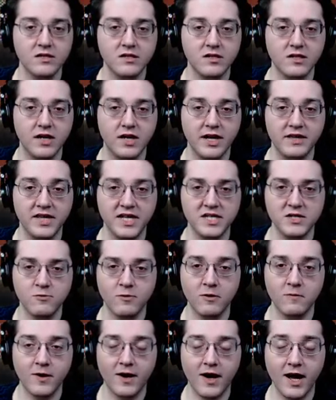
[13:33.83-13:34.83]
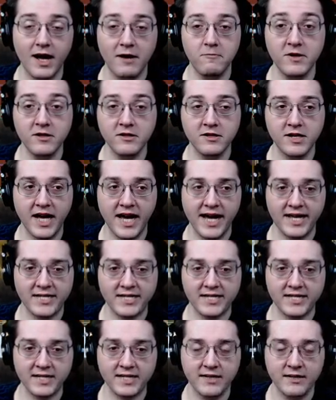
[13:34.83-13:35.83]
Uh, and that's where I will
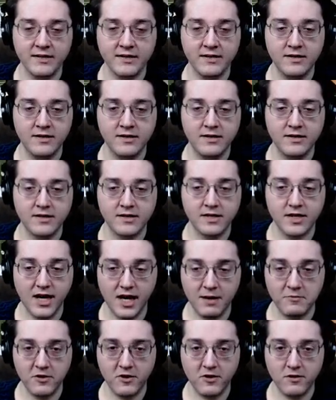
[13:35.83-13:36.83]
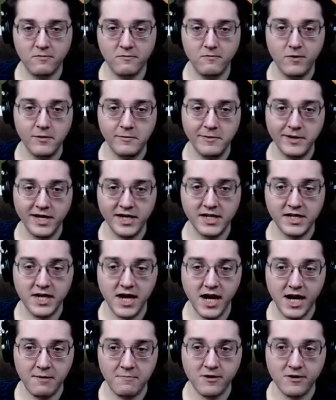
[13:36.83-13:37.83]
cast copper when we get to
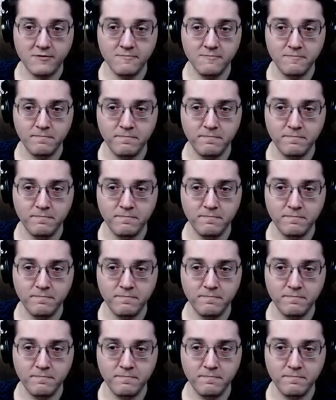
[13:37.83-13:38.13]
copper.